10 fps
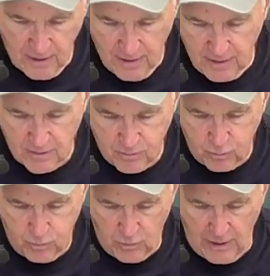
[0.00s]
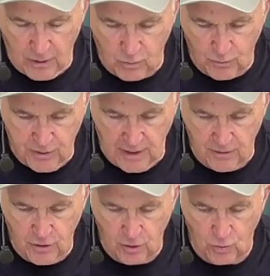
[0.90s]
this wire will
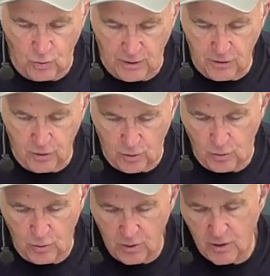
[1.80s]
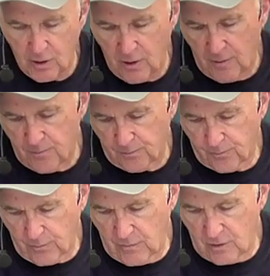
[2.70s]
tend to want to
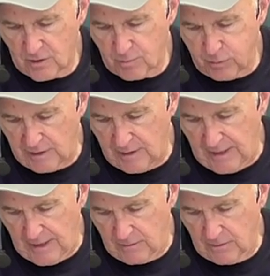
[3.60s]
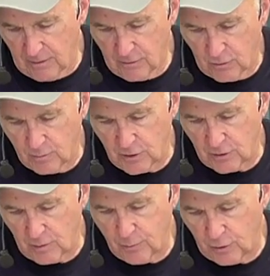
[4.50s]
split down. So I'm just
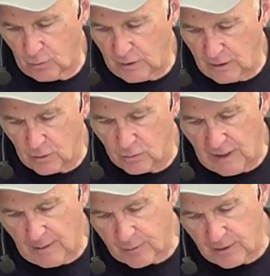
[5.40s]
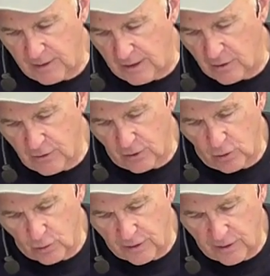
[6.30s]
going to put one little wrap on there to
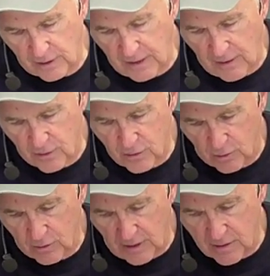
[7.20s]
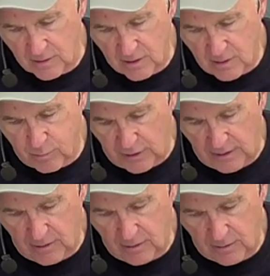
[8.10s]
hold it together so it doesn't
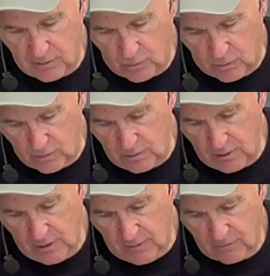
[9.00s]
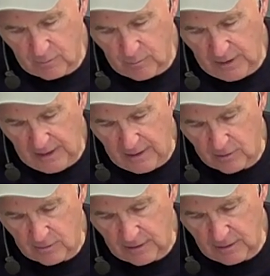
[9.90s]
split from
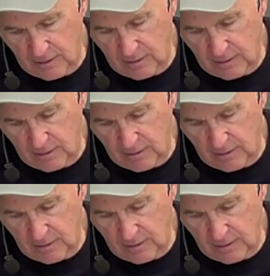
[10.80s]
handling it.